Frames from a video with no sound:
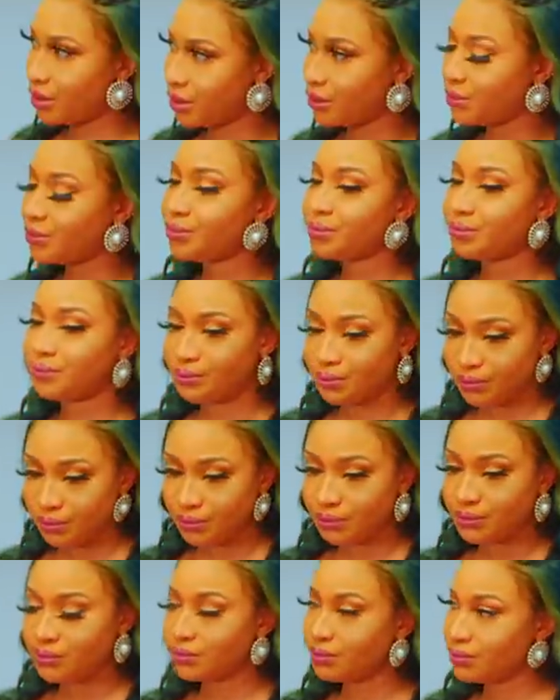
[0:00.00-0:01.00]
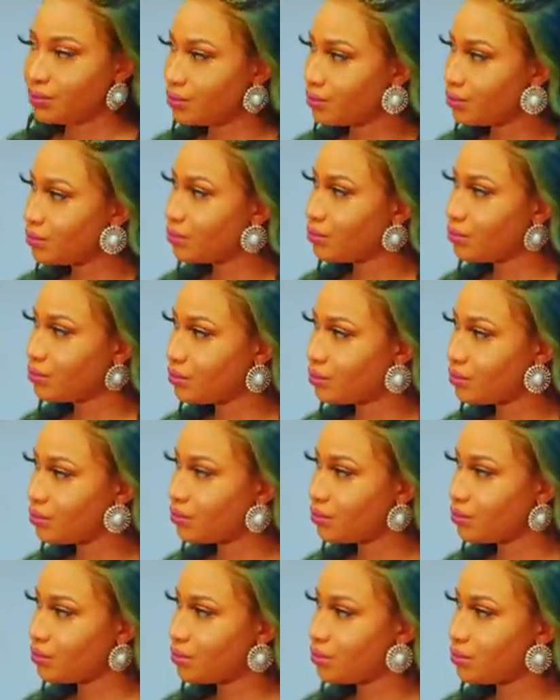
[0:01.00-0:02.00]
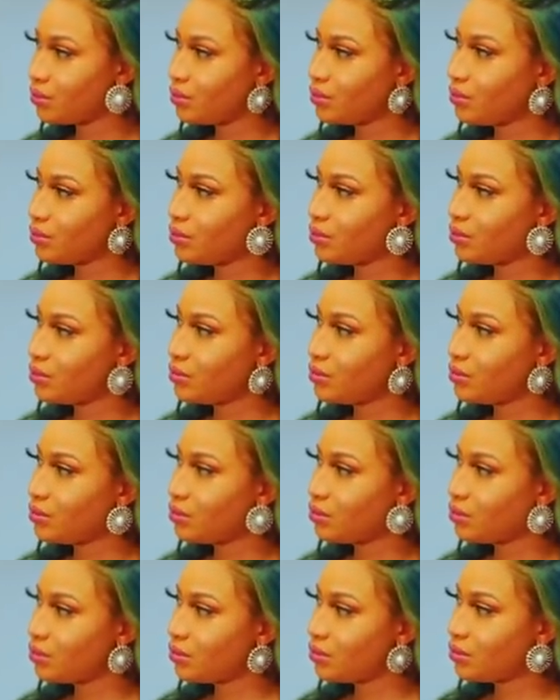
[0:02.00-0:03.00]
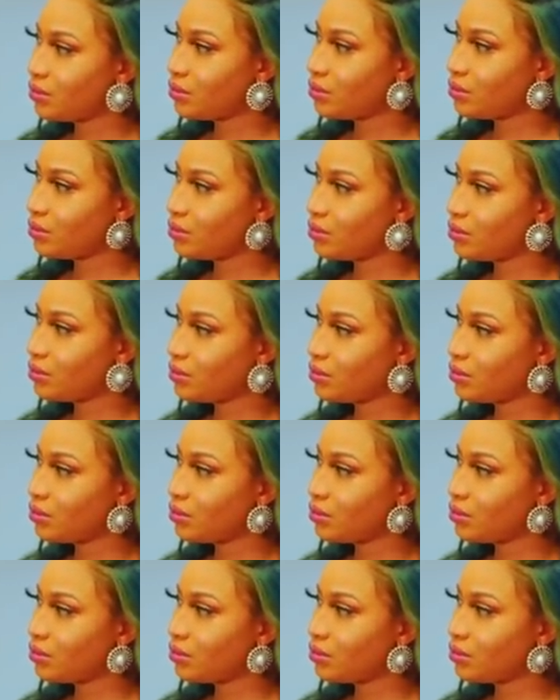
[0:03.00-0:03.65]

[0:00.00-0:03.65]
(not speaking)